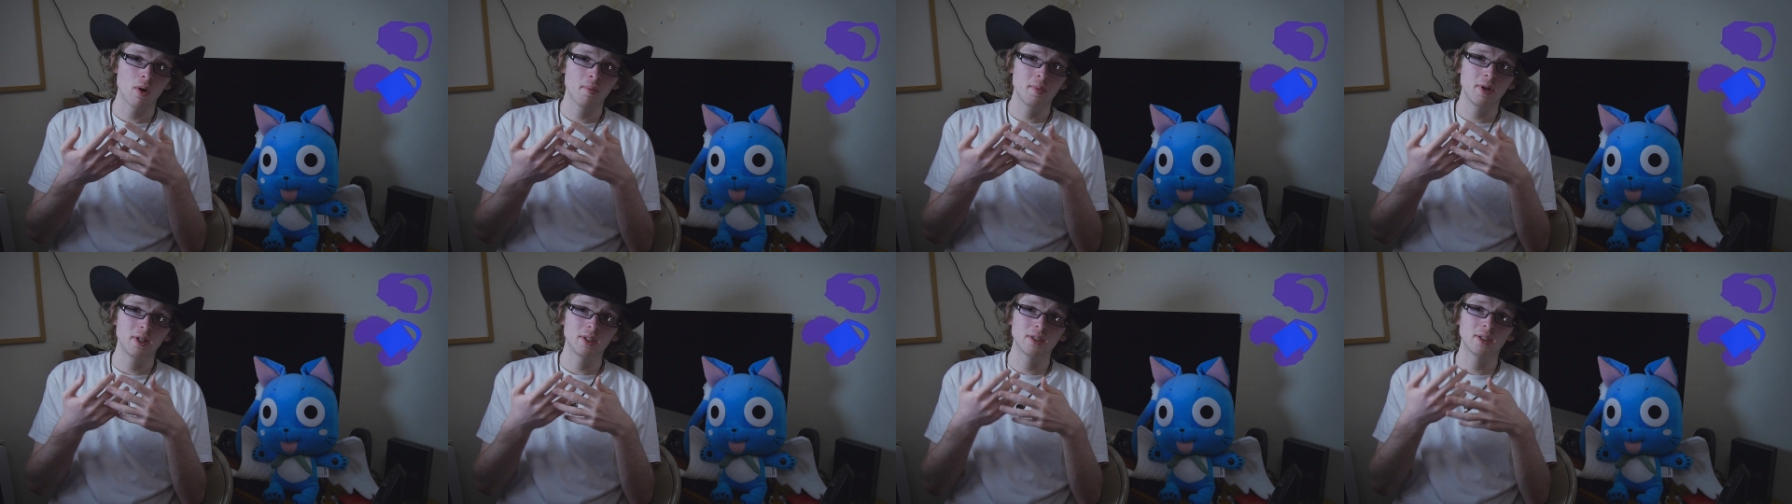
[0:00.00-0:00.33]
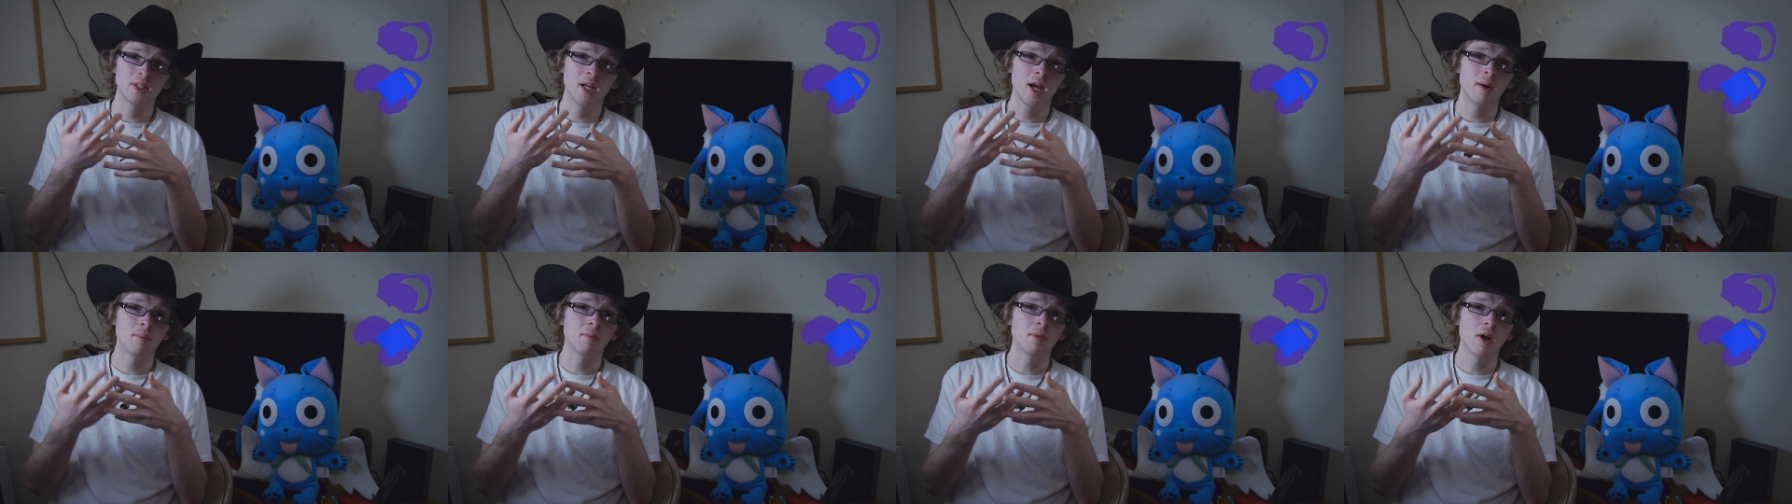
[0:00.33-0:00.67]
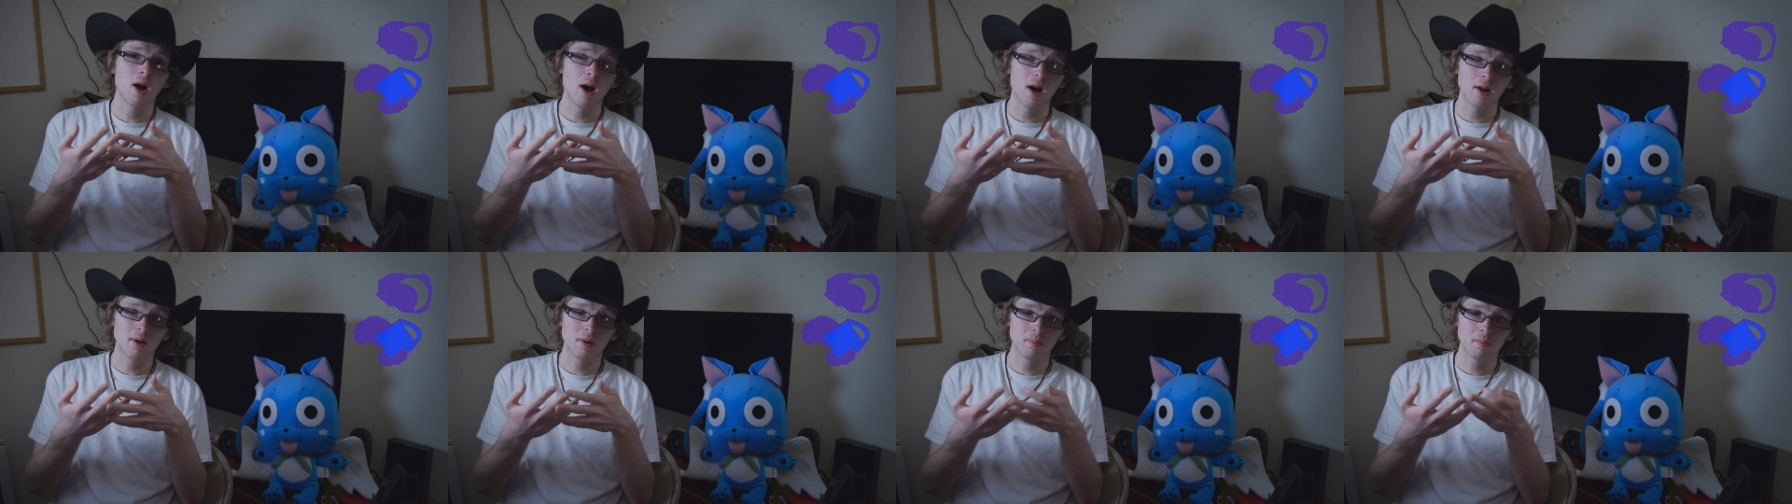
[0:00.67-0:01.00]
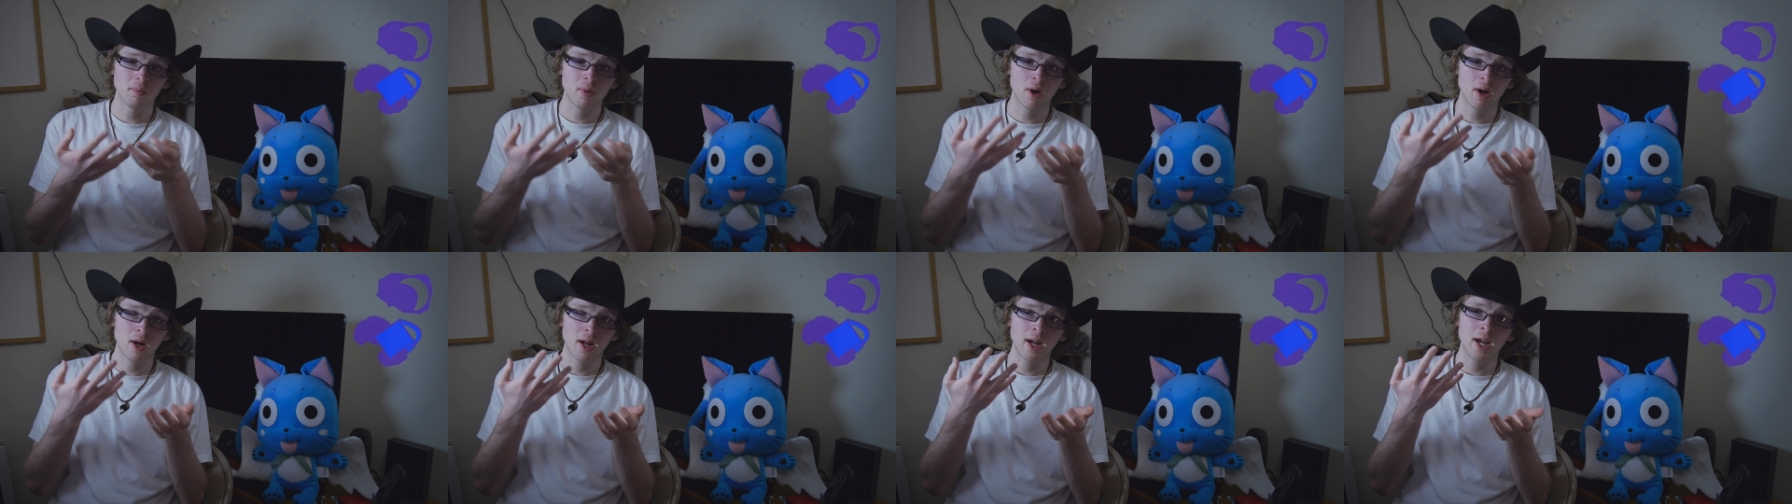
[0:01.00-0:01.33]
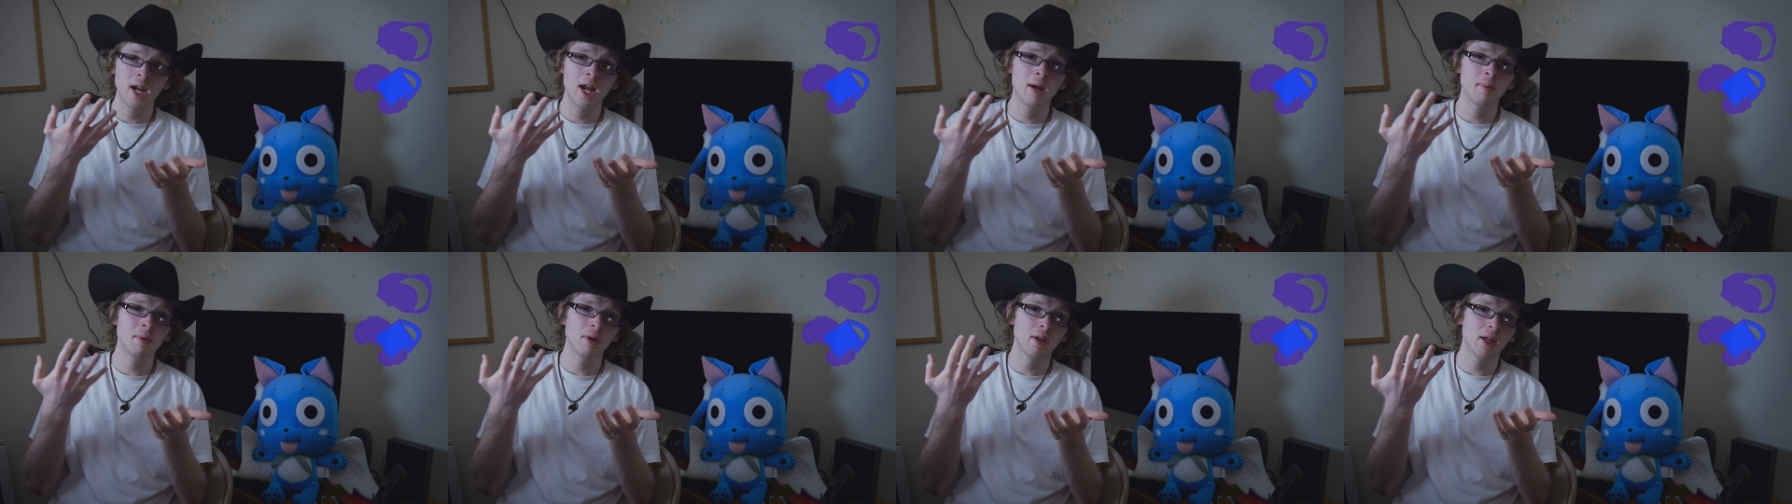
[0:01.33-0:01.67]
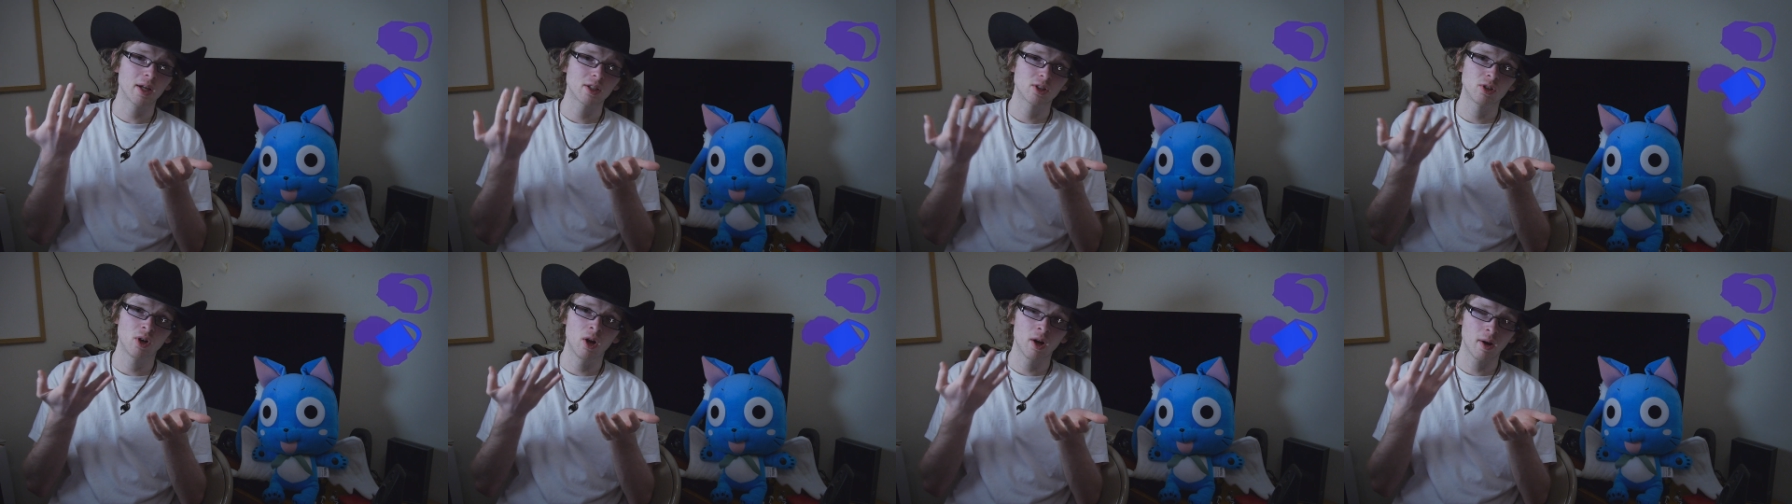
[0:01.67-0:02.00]
Let me just say I'm not. But I am an
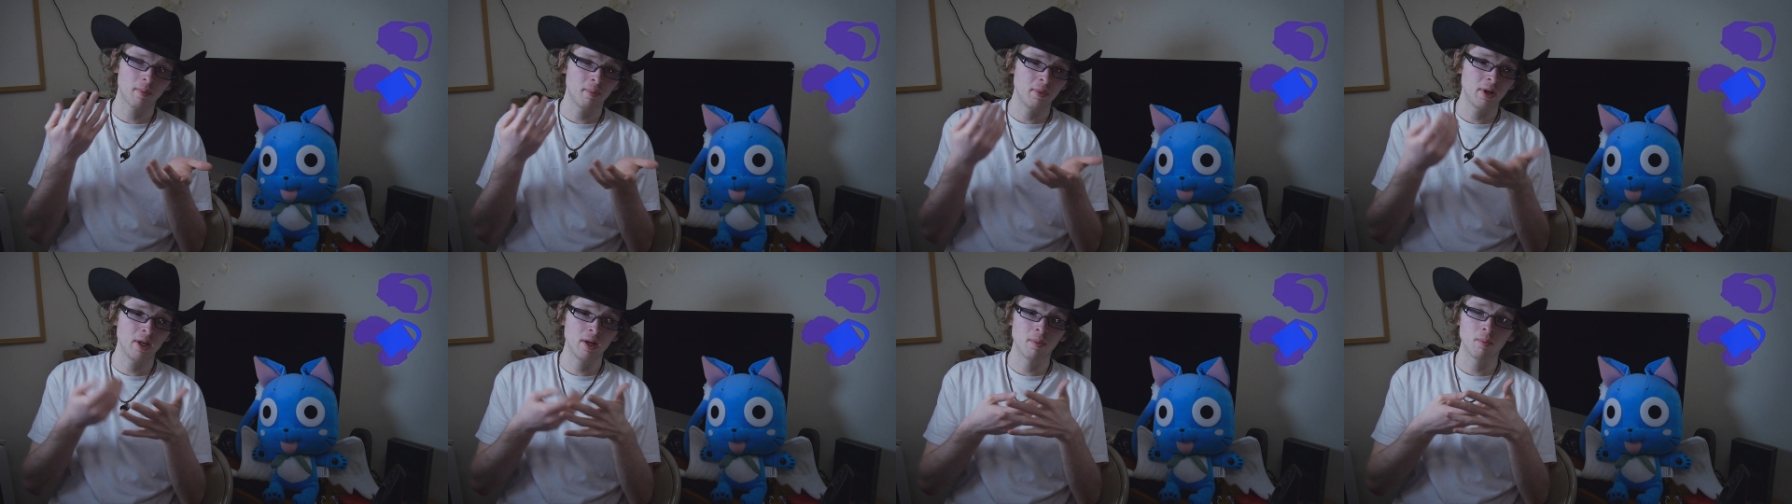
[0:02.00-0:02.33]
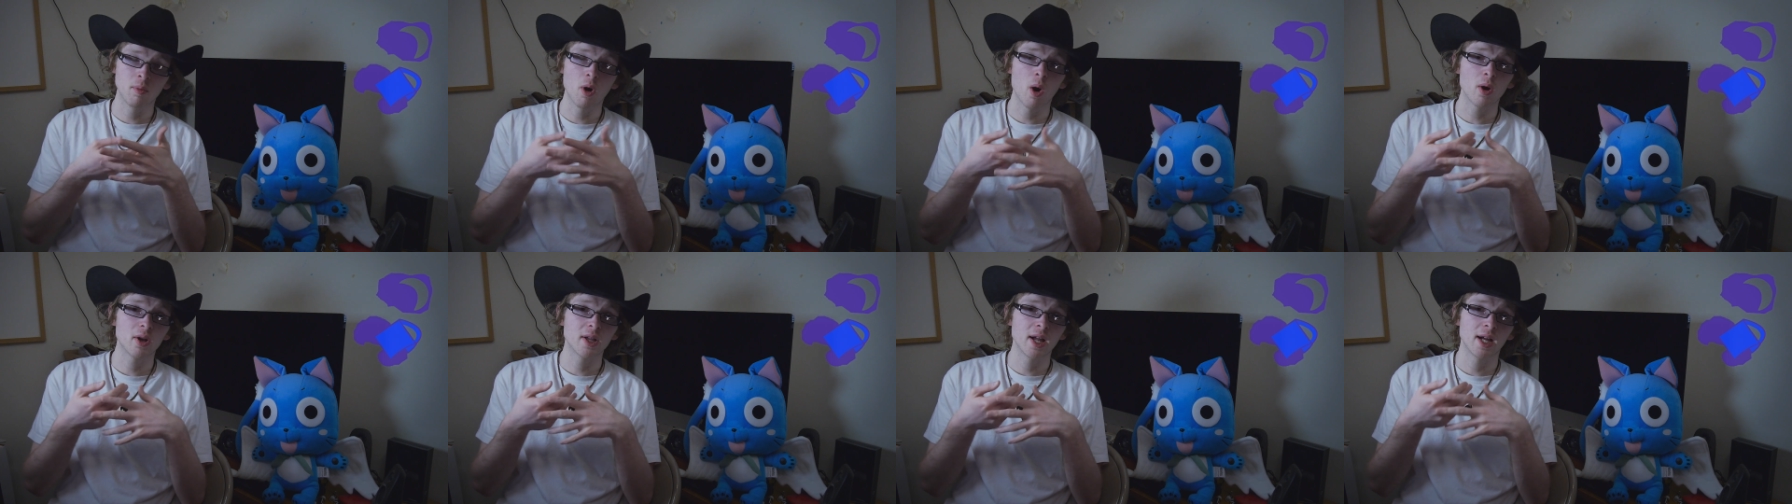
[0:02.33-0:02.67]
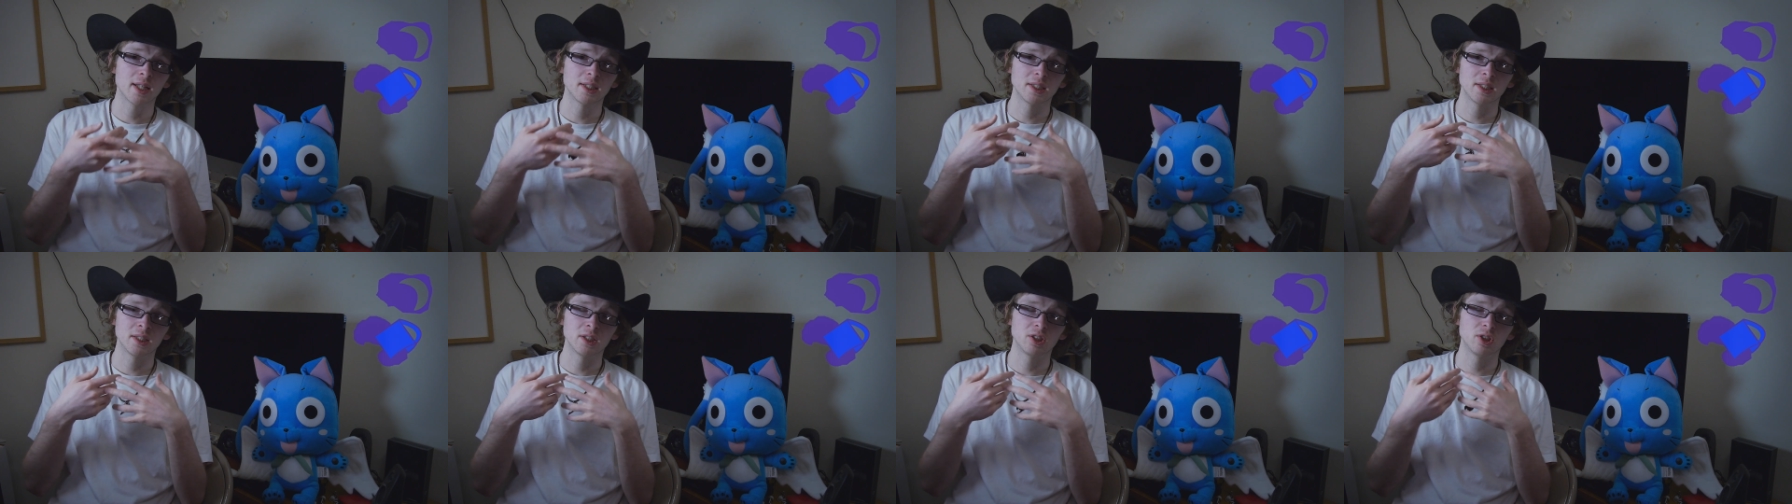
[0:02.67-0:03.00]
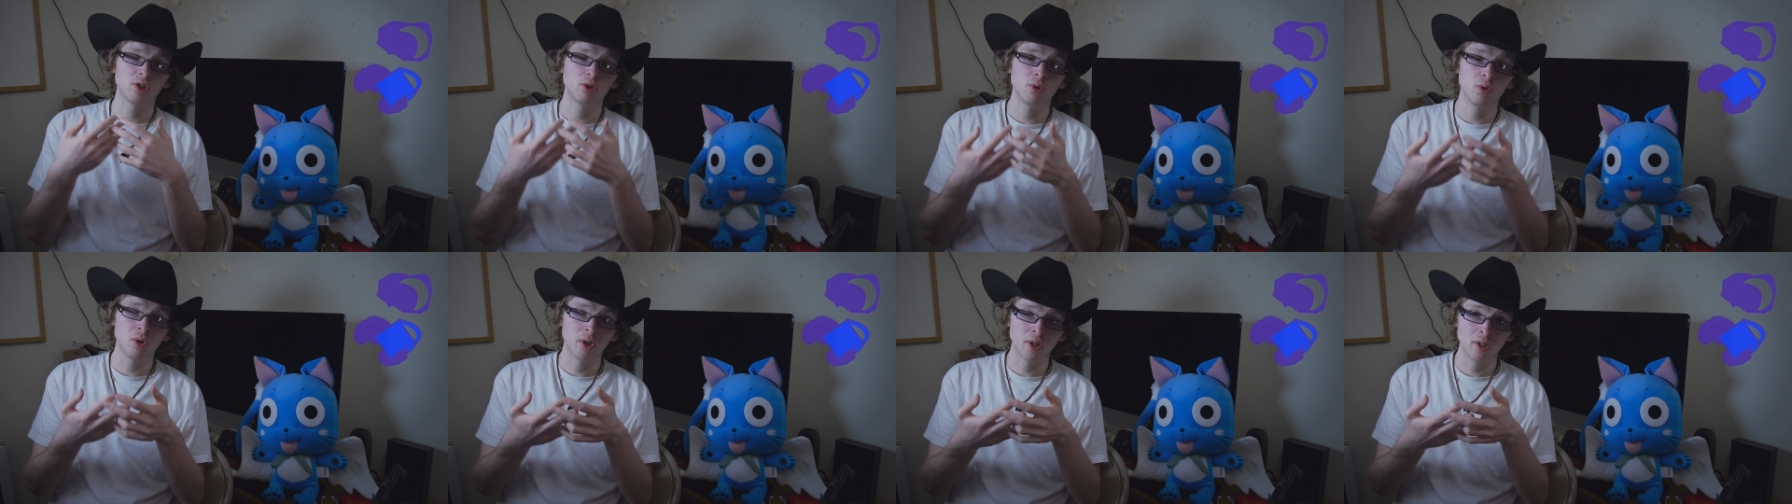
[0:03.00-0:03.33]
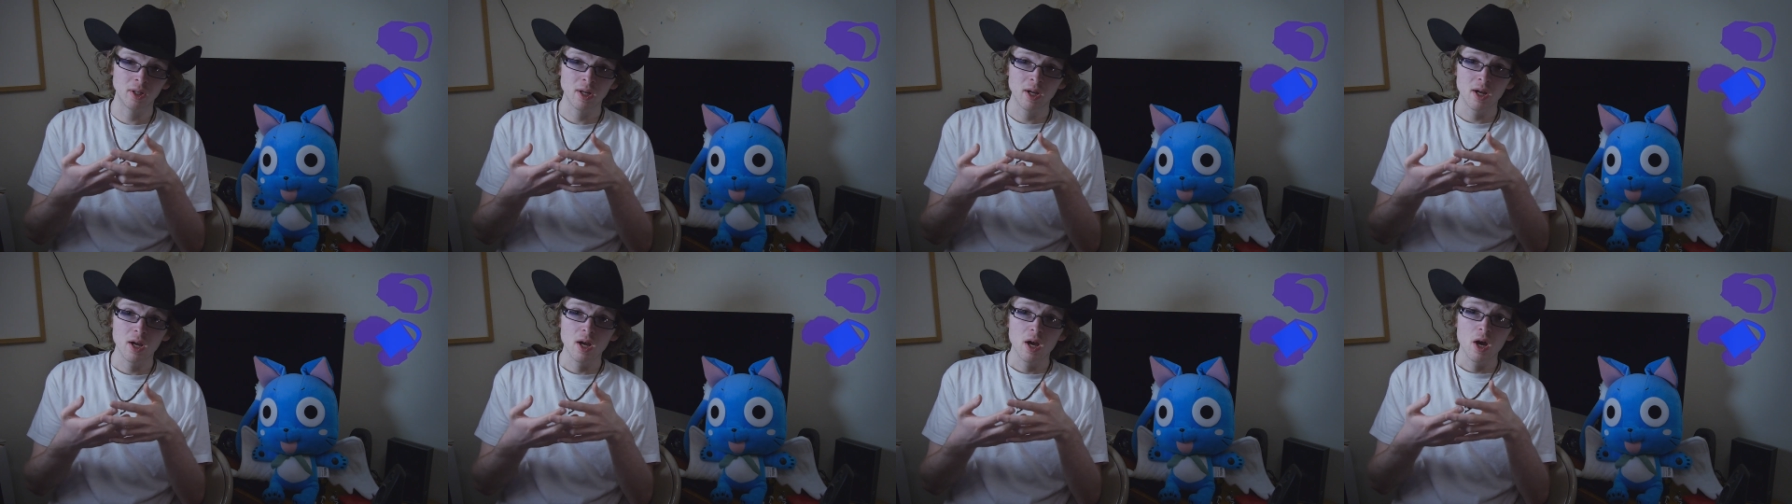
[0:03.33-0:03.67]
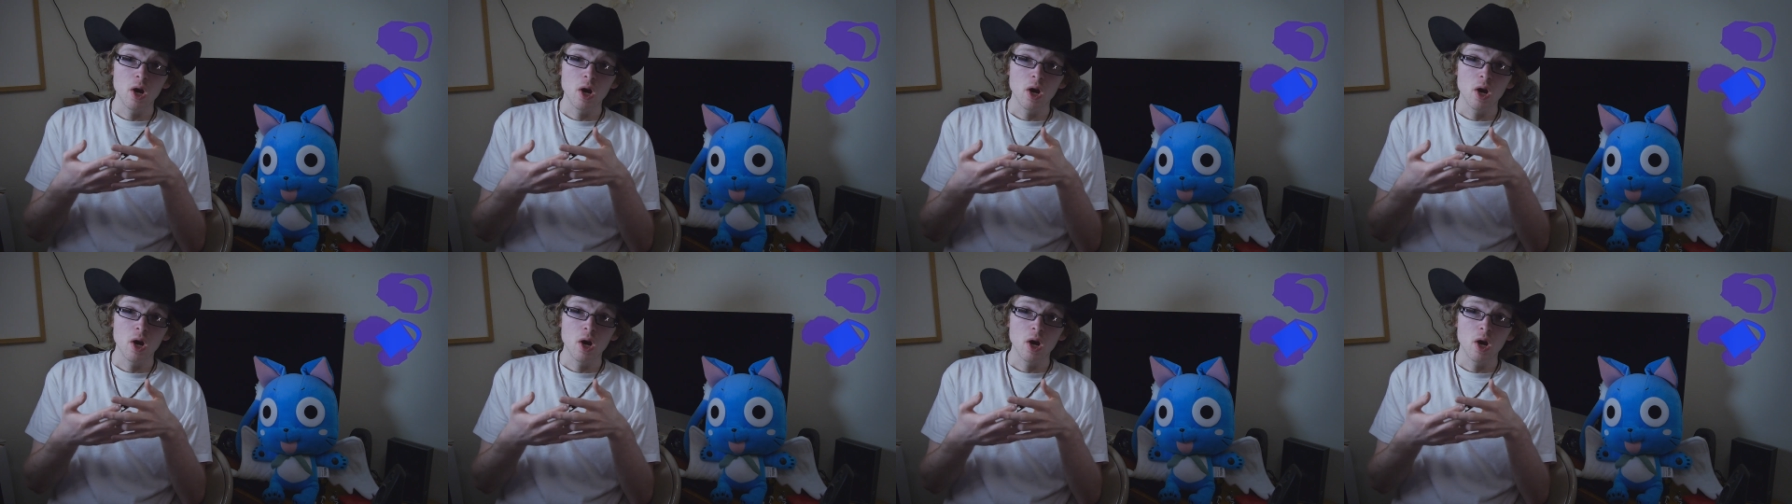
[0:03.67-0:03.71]
electronic media and broadcasting student.